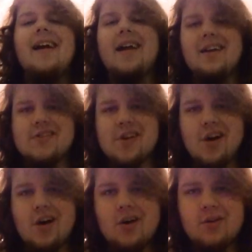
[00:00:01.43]
Hey
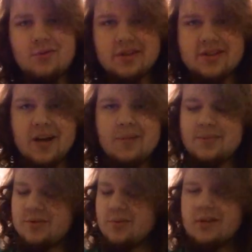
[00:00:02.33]
y'all, what's up?
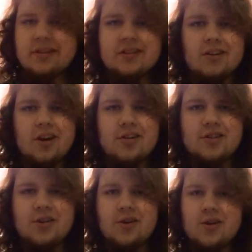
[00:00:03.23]
It's Willie
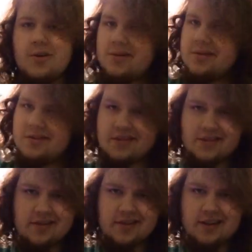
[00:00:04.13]
Sochko.
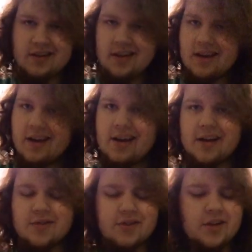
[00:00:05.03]
Got
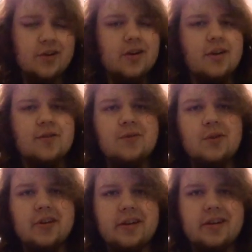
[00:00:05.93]
a video here
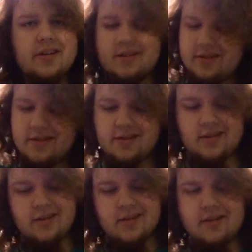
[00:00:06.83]
for you.
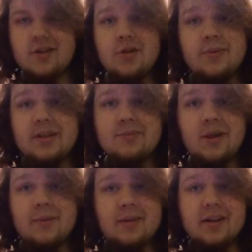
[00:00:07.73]
Nobody's
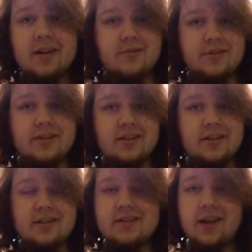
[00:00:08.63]
probably gonna ever see
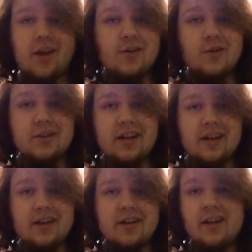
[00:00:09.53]
this. Don't
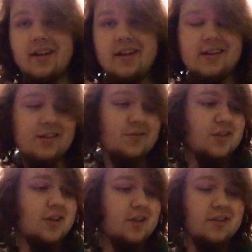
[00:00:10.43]
care if this
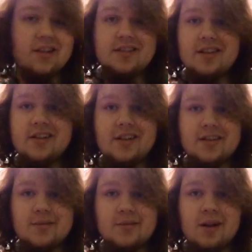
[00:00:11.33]
channel does get a ton of
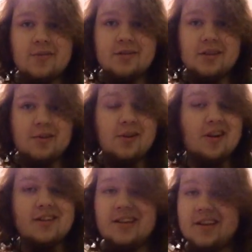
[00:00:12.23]
subscribers later
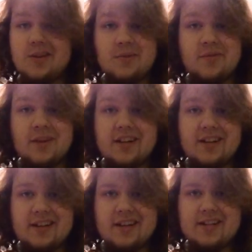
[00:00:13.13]
on. It'll be funny
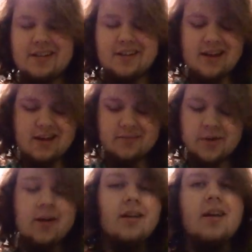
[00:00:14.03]
now that I said that.
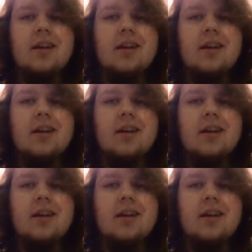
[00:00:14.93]
But